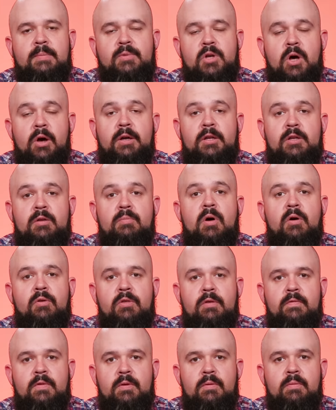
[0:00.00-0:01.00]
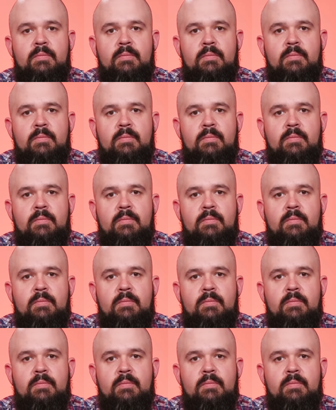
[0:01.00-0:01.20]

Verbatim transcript: I'm talking to both of you.